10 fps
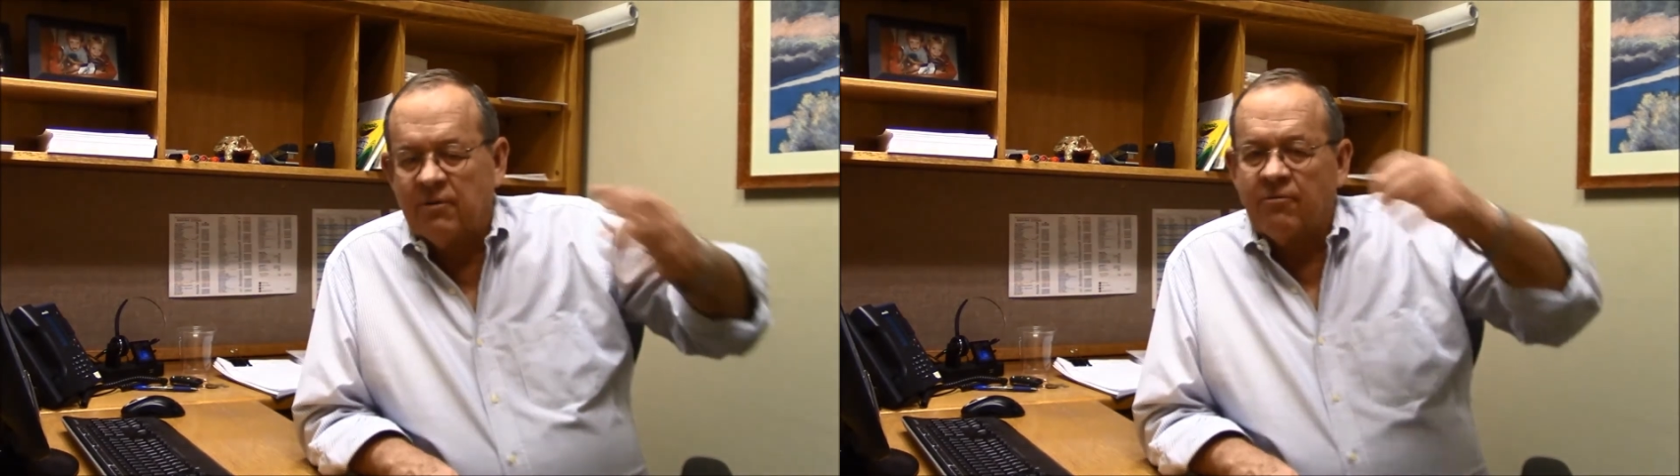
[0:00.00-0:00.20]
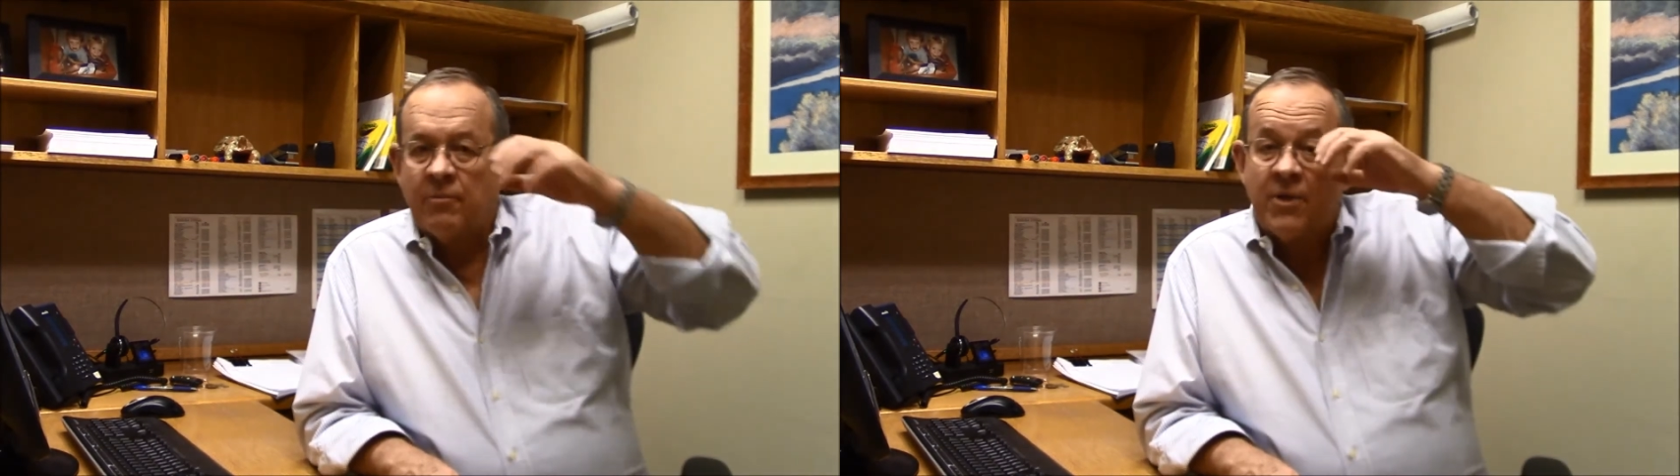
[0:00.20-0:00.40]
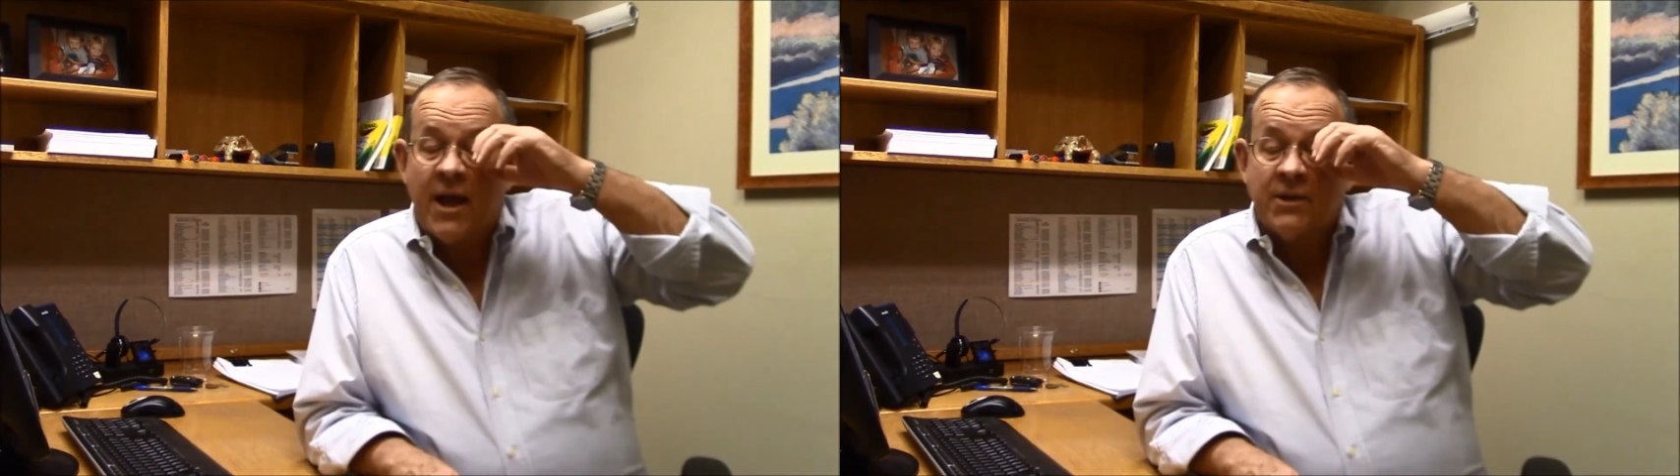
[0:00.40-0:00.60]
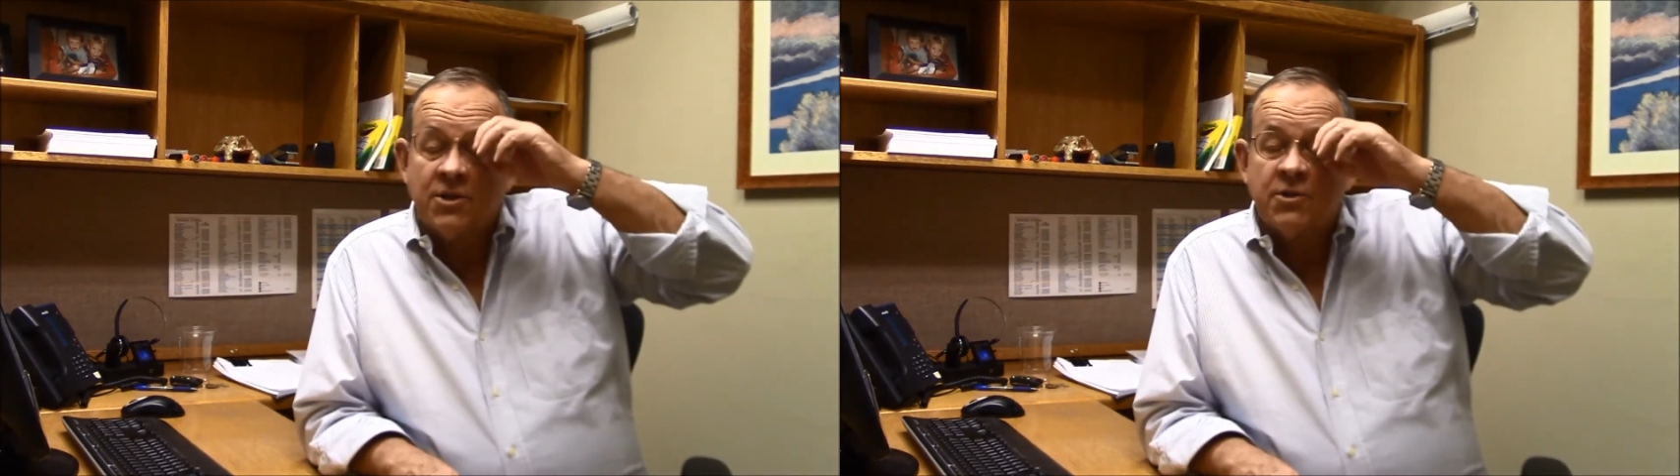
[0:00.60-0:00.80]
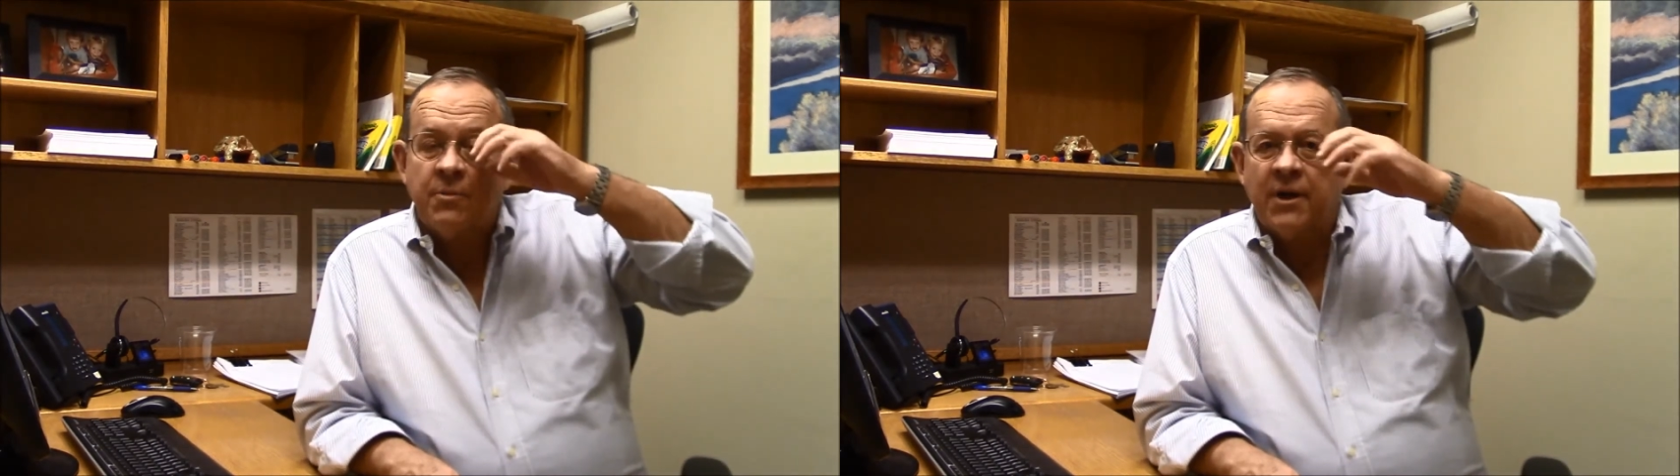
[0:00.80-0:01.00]
from
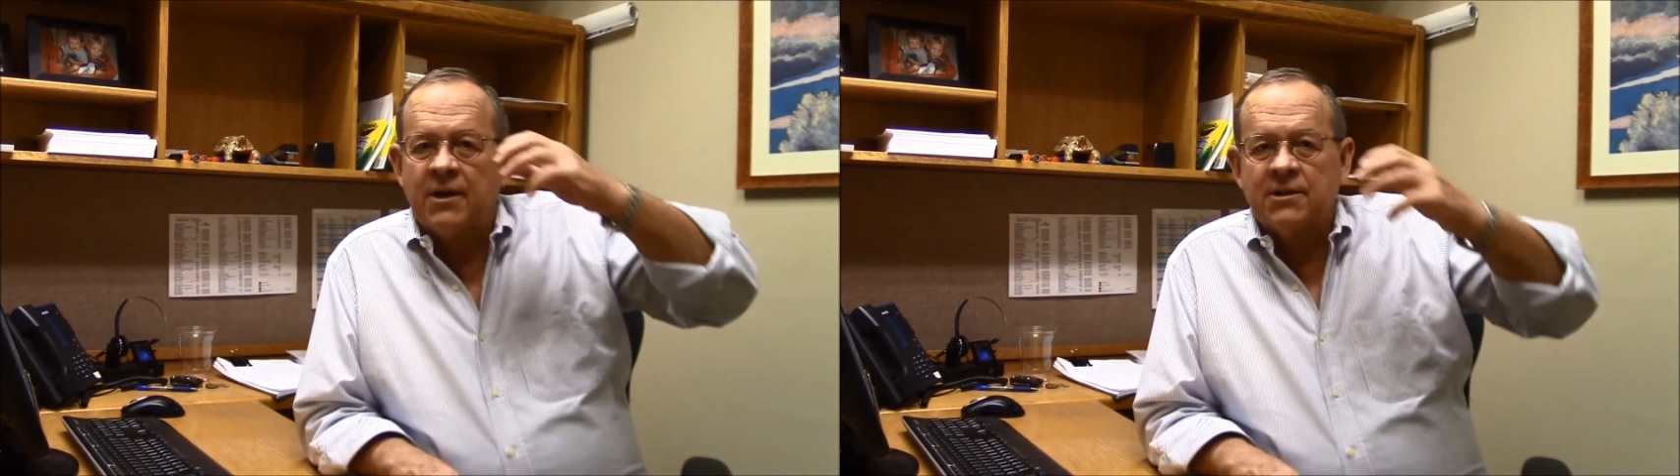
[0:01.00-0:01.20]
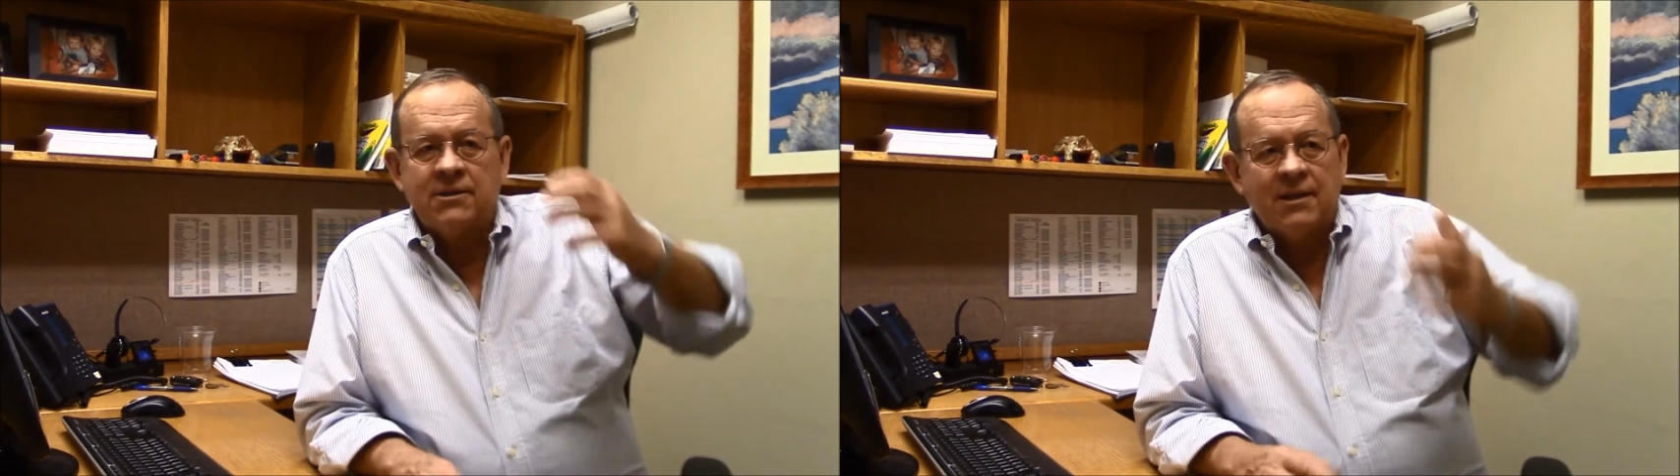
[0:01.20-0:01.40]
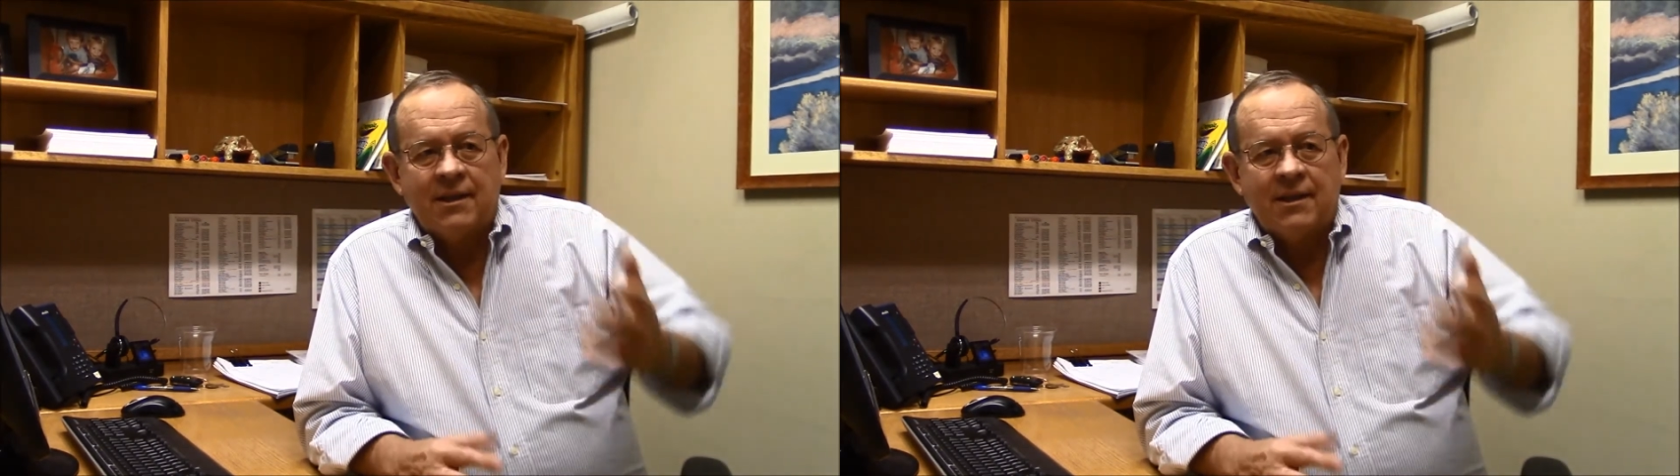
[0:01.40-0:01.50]
taxes because